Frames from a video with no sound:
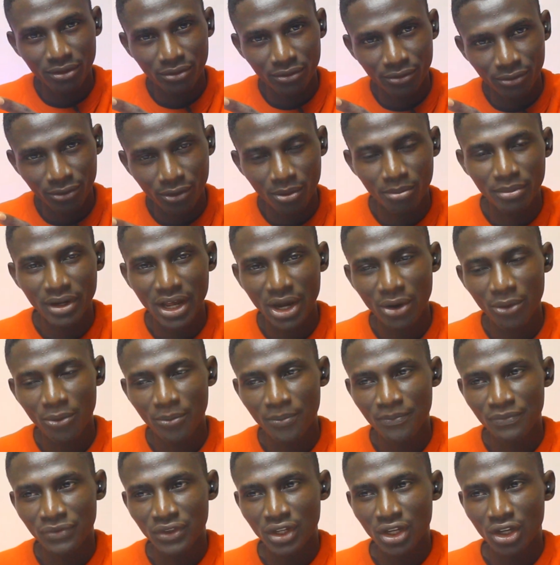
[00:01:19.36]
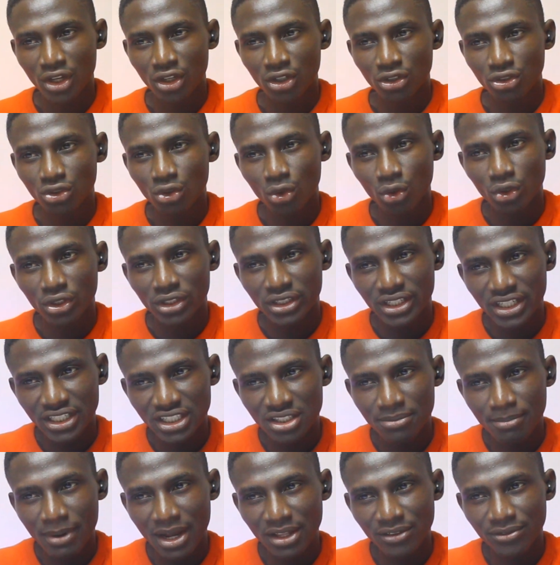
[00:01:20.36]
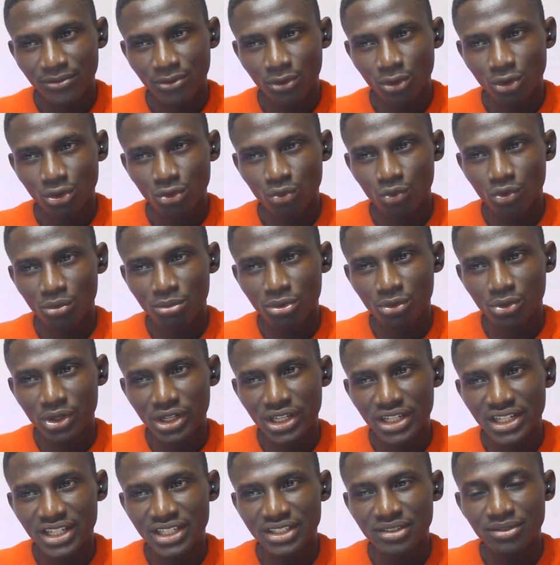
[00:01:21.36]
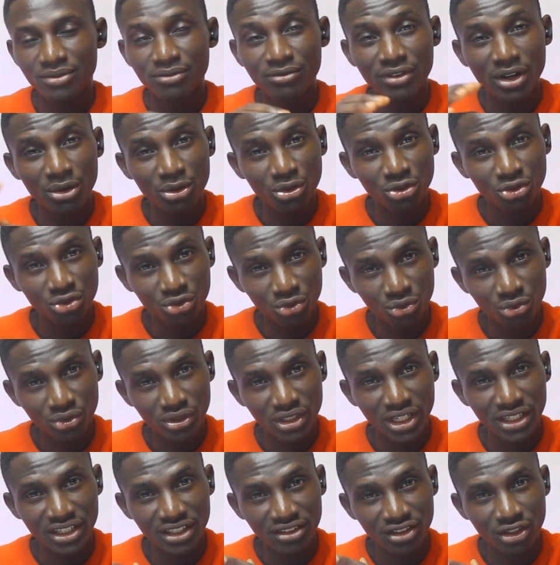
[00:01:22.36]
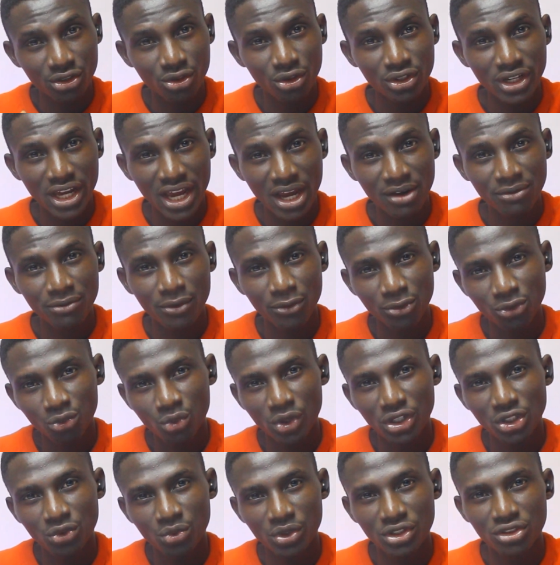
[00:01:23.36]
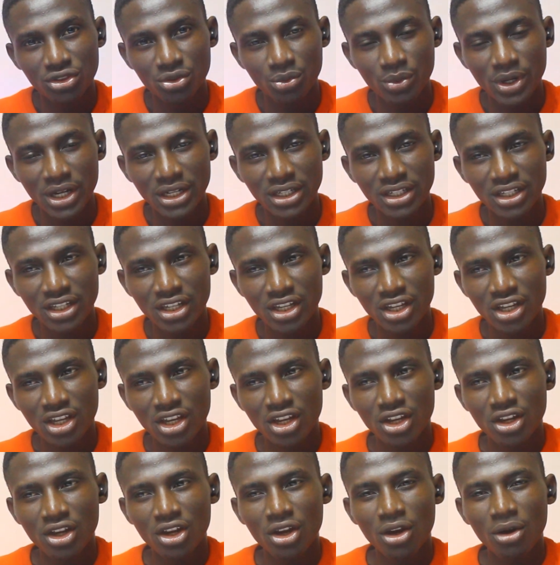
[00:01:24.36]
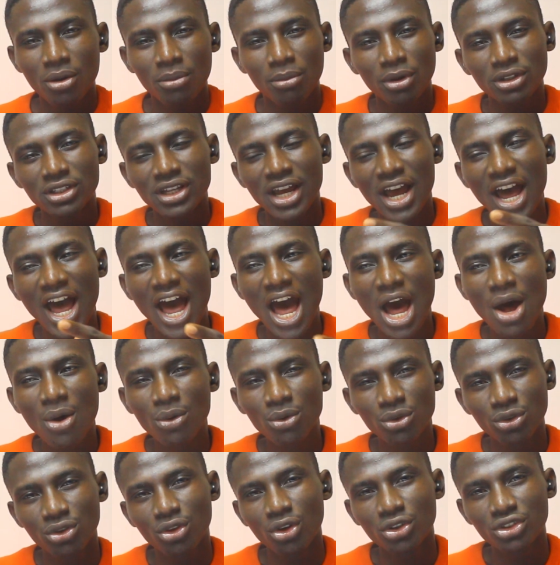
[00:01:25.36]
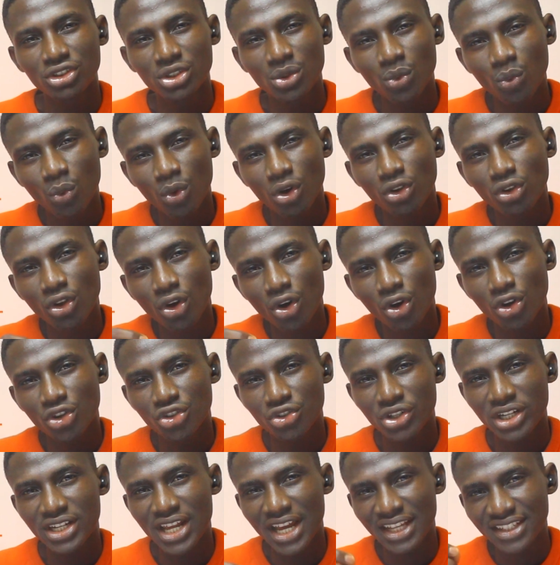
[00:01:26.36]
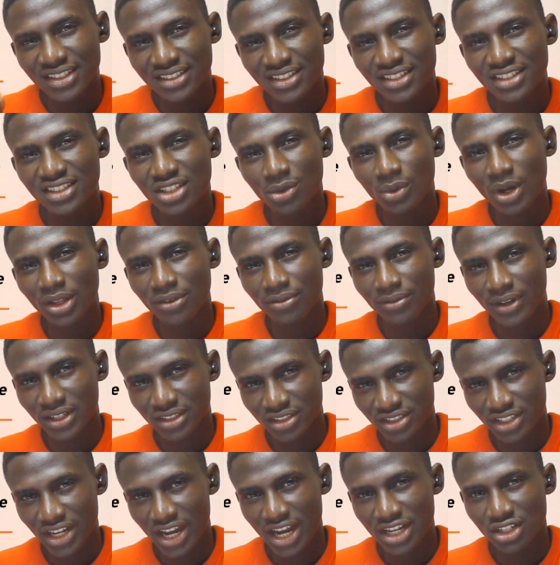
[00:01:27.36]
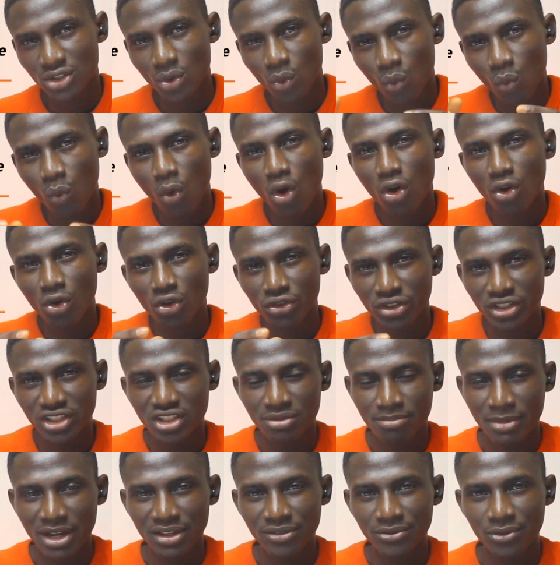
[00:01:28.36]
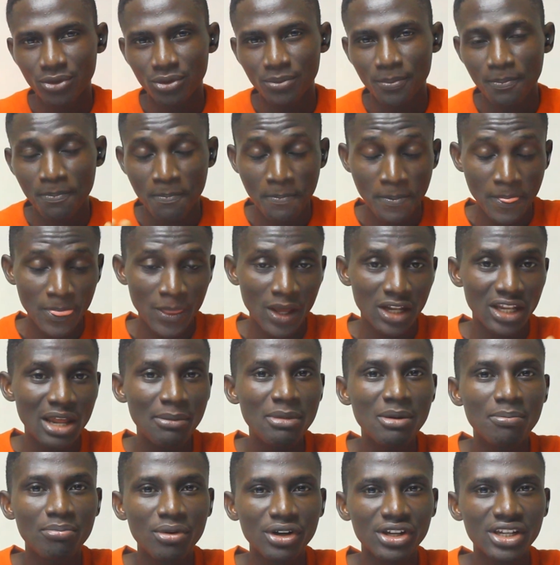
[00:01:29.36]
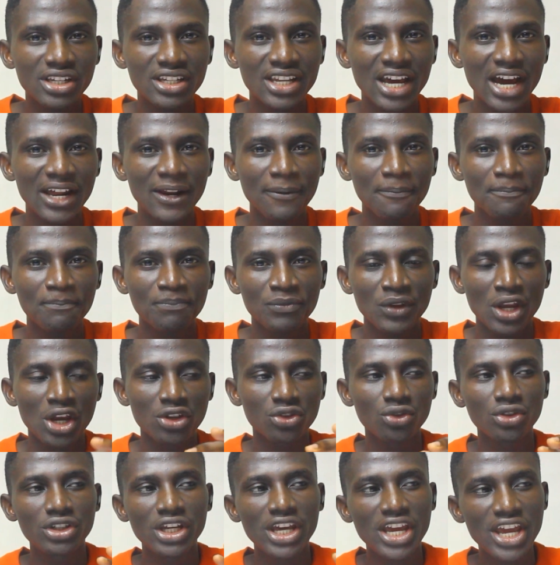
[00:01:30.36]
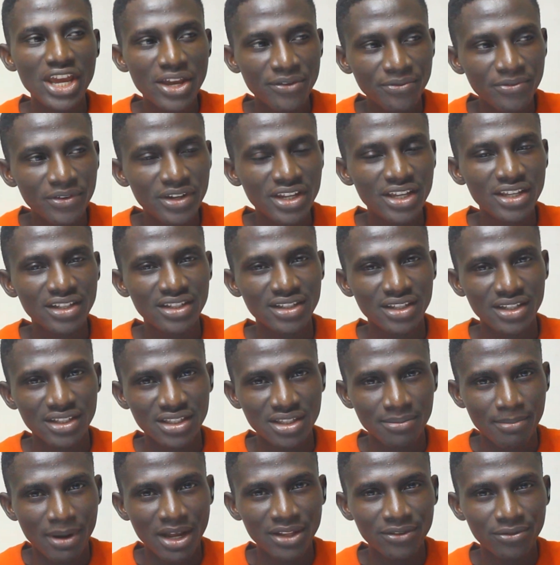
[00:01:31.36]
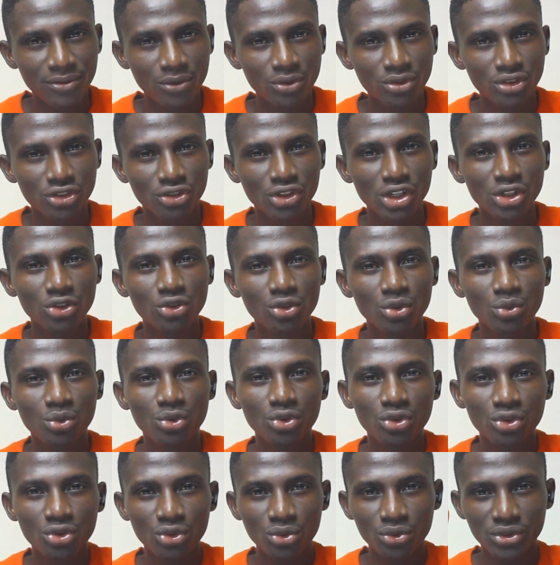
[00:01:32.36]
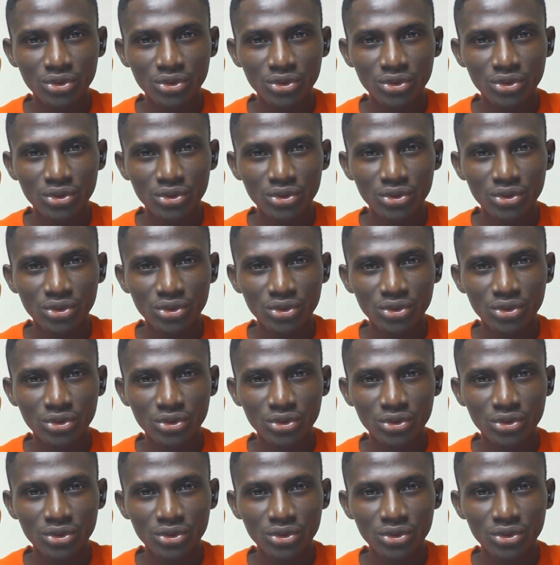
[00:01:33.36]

from now. So this smartphone will be released very soon in the second half of 2021. But how does the 160-watt fast charge work on this smartphone? Let me break it down. So the Infinix smartphone is going to use two